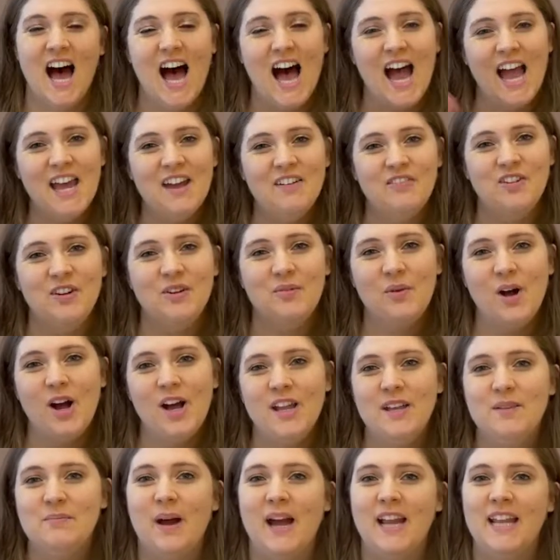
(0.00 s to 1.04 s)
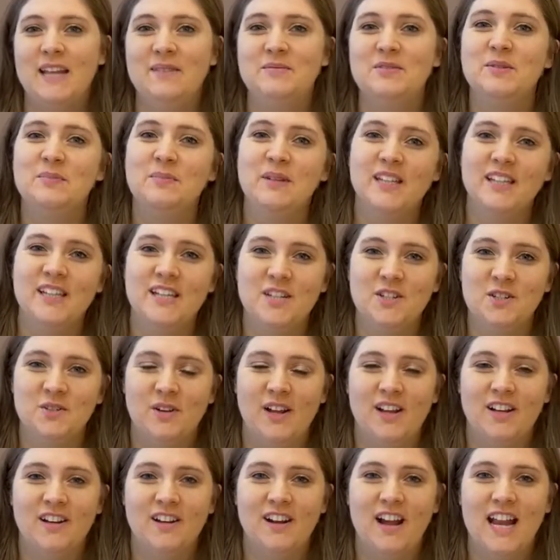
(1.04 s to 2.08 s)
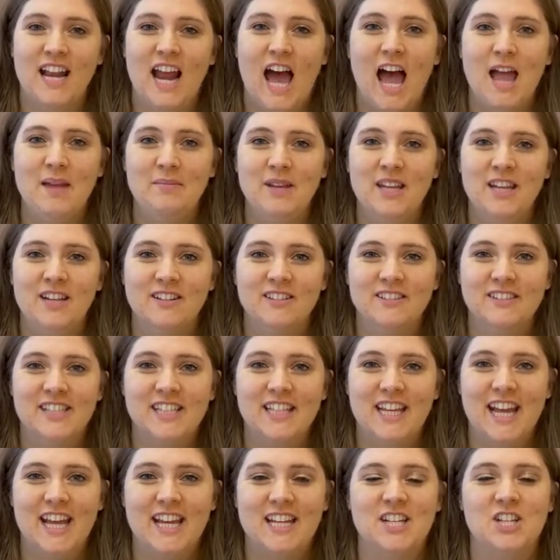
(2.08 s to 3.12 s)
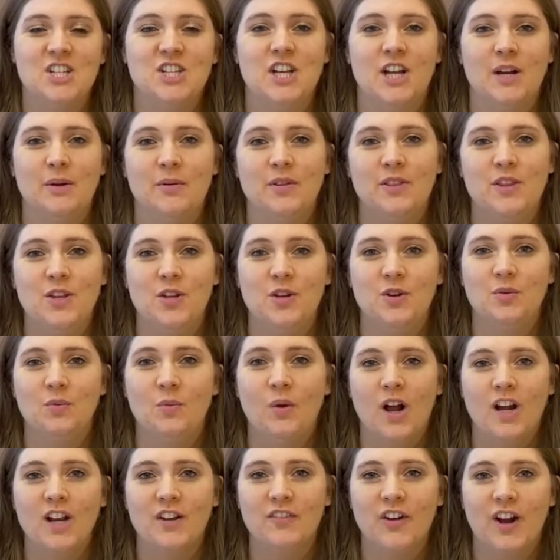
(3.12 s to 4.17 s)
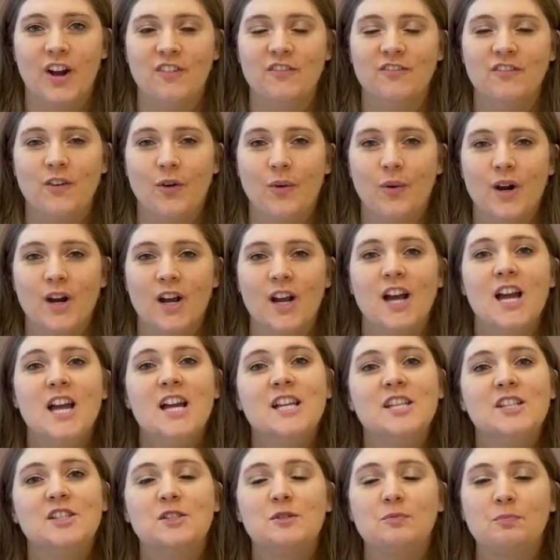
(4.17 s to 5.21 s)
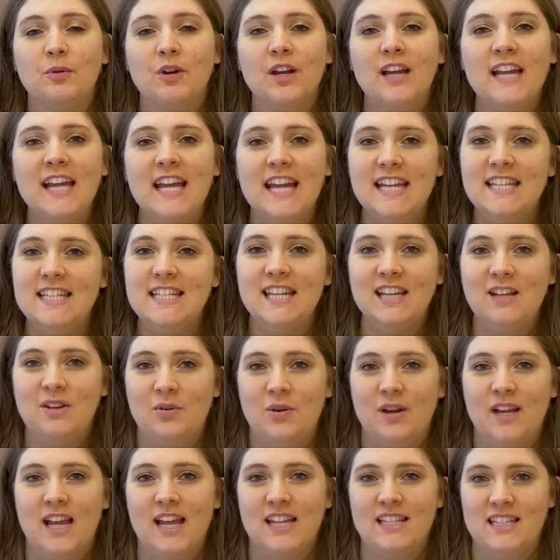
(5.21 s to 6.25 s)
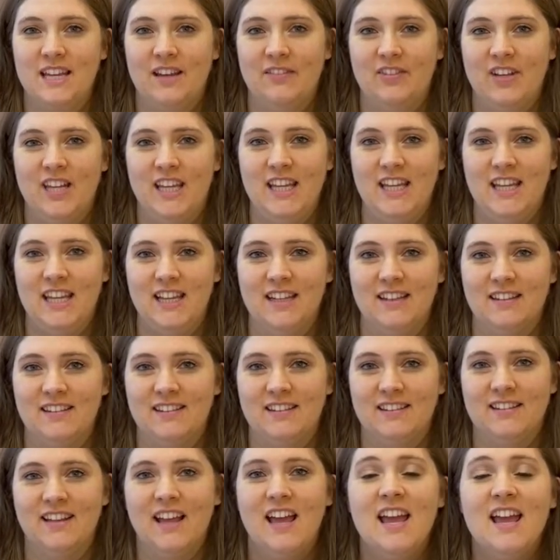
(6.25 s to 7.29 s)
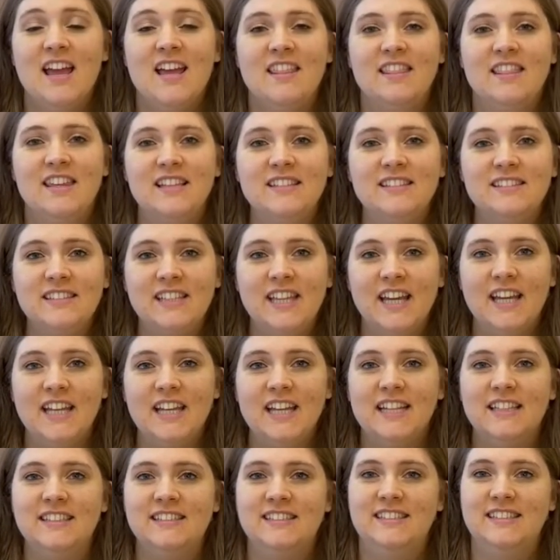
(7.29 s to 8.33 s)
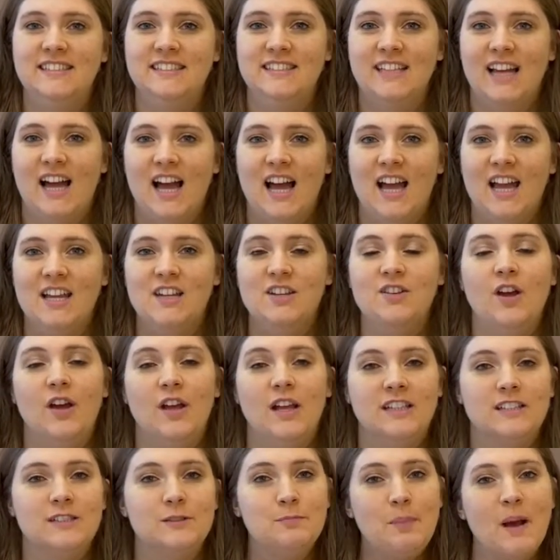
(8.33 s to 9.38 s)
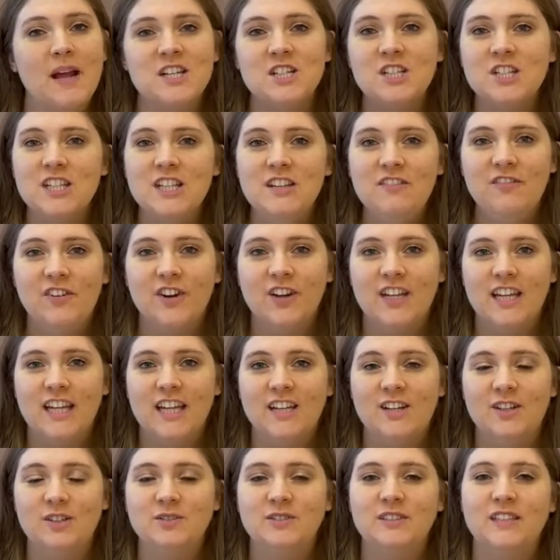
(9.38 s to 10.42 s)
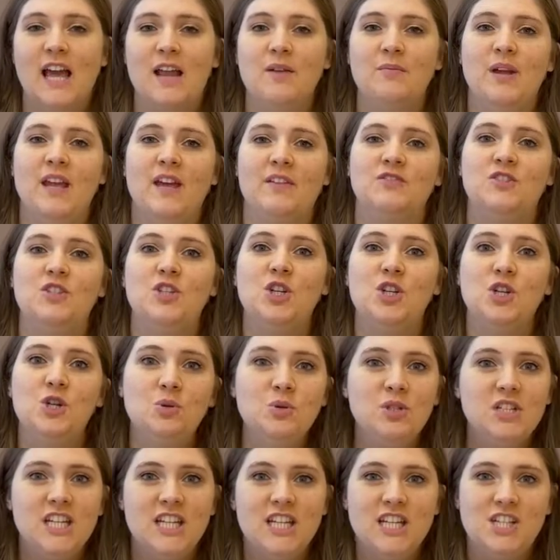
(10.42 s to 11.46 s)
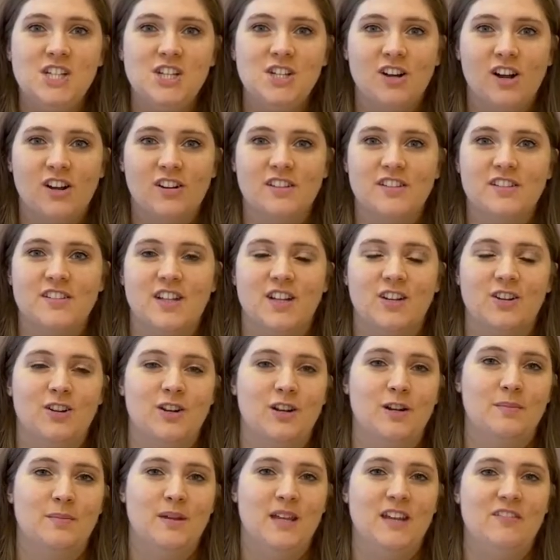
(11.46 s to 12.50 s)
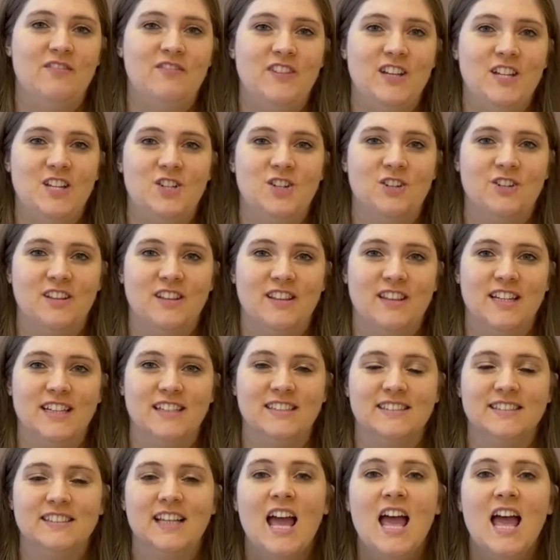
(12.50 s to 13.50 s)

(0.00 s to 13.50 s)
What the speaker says: Hi everyone, my name's Amelia Schrader and I'm here today to share with you one of our 4 Spring into Creativity kits. This kit is designed especially for kiddos, and we have 2 teaching artists that are going to be featured in this.